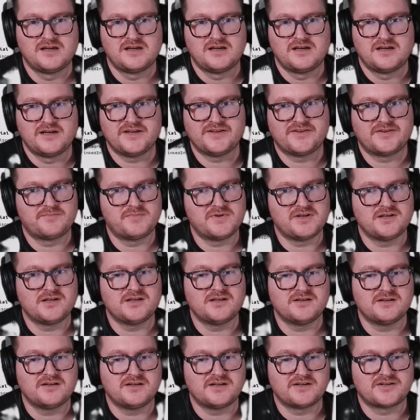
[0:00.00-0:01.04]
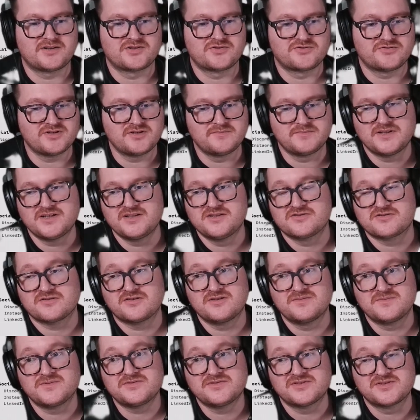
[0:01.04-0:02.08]
It's been extremely
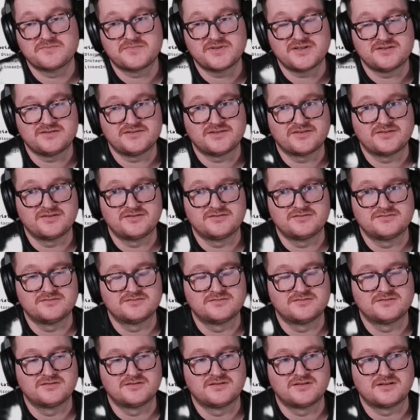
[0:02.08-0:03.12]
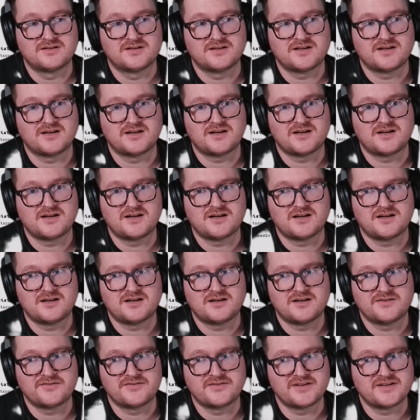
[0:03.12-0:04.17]
enjoyable to build.
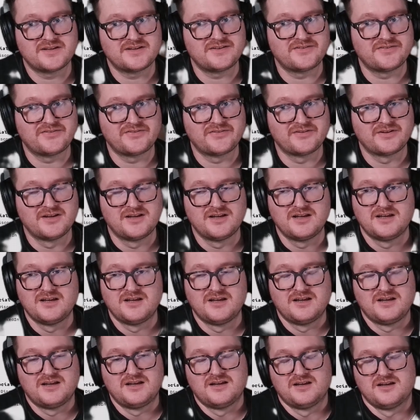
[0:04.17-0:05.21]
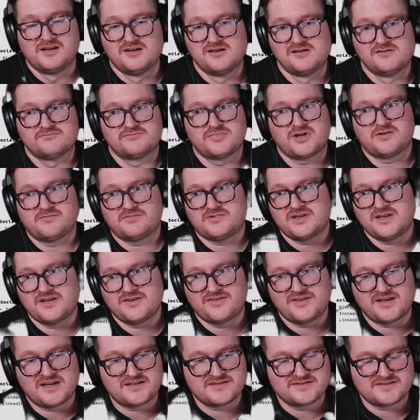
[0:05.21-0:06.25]
There's probably
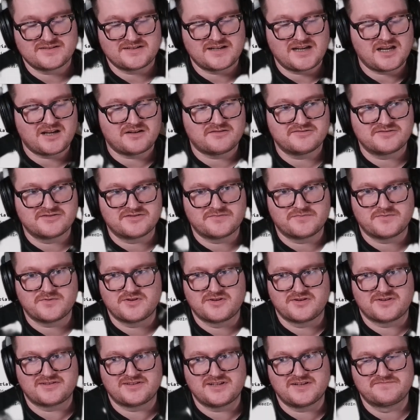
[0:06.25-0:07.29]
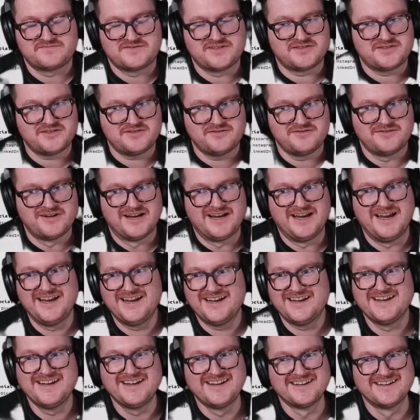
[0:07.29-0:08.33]
1,000 hours of work left to do.
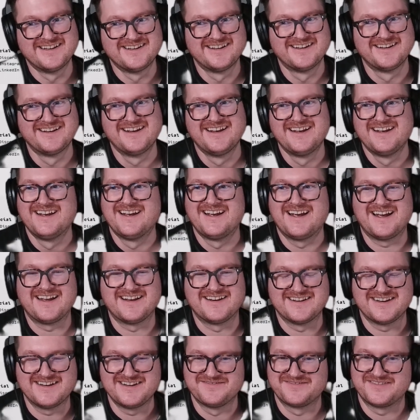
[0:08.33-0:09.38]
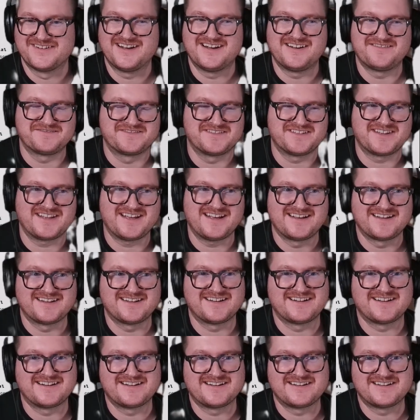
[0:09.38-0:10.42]
And even after
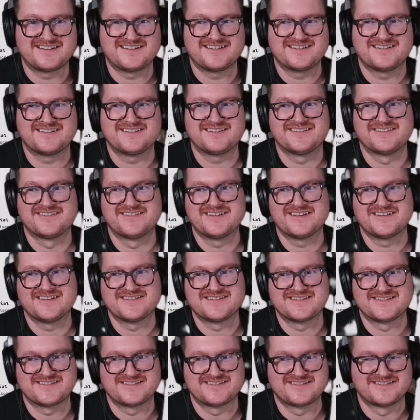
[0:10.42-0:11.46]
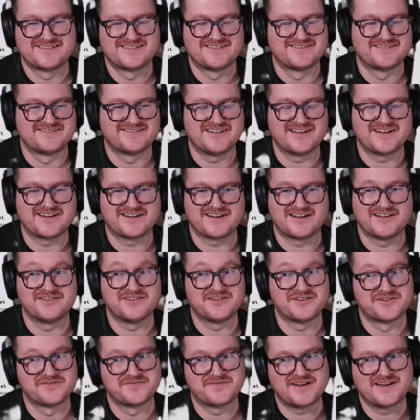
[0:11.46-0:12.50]
that, there's like a
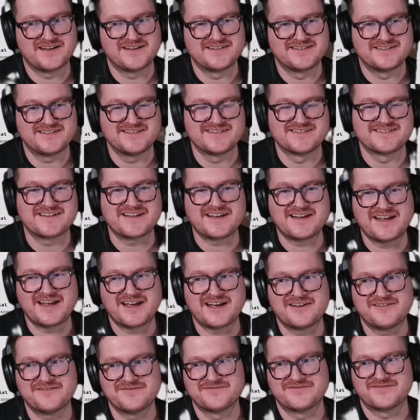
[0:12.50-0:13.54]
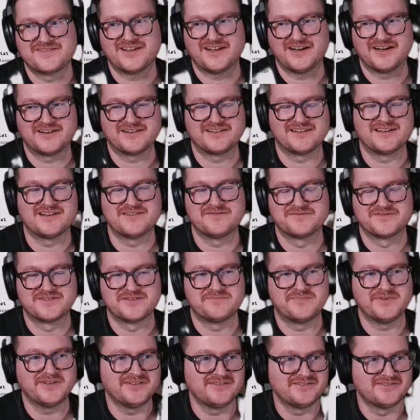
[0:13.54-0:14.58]
lot of ideas I have that I'd love to
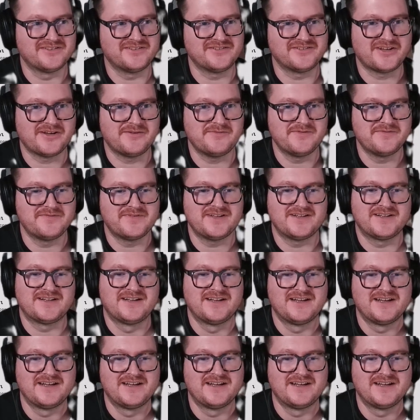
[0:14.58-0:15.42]
build on top of it.